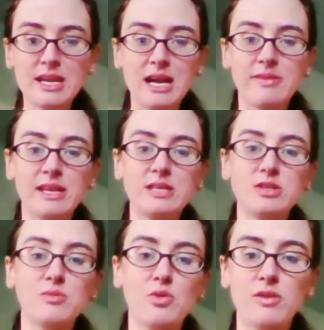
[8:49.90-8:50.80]
And then I
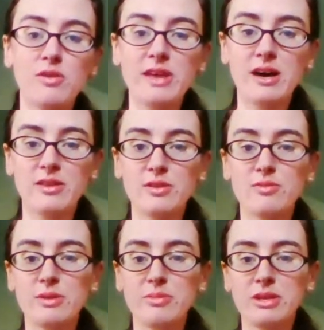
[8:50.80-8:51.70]
took more of that other
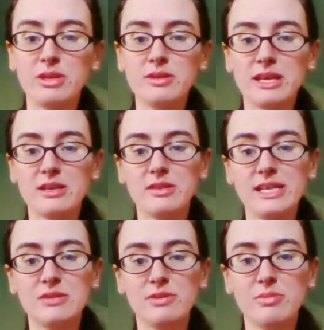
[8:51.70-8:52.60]
ribbon, that
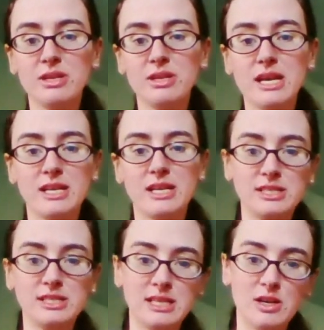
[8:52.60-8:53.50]
lacy ribbon, and
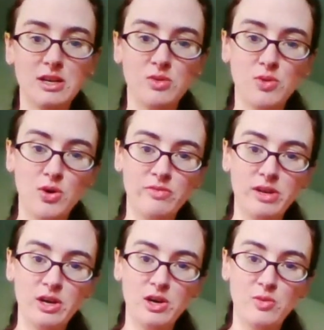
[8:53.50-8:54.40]
just did a row of
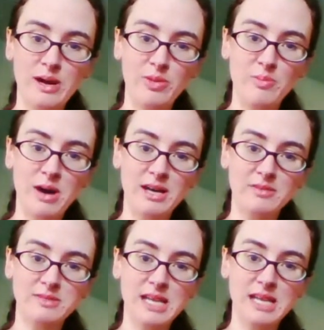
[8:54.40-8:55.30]
it around the
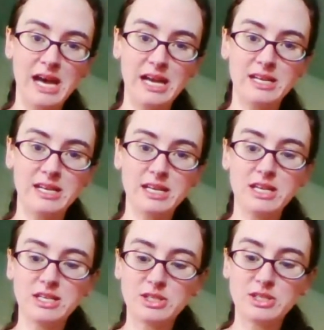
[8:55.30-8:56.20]
bottom side,
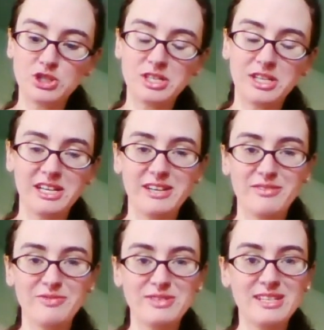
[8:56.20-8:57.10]
just to kind of
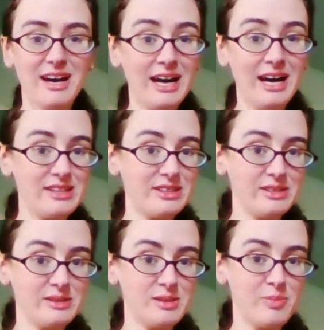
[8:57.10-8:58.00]
tie
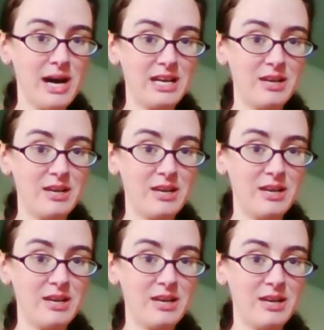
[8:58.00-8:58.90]
the bottom
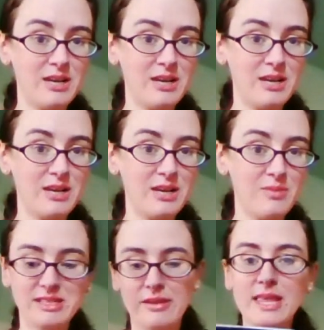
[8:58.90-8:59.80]

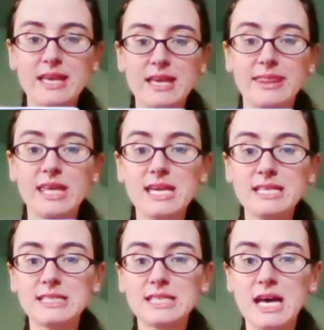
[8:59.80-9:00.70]
and the top.
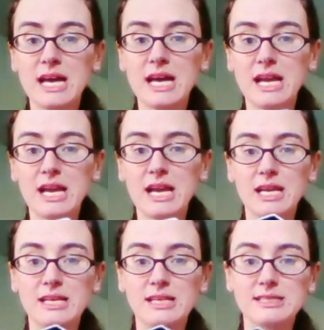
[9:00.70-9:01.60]
The
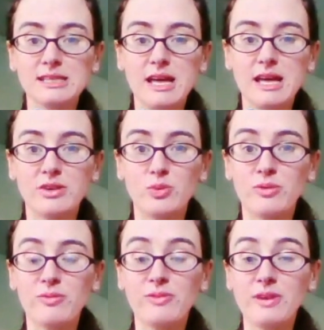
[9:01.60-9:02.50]
inside is
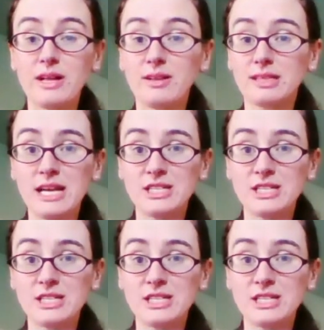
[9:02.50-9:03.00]
lined with felt.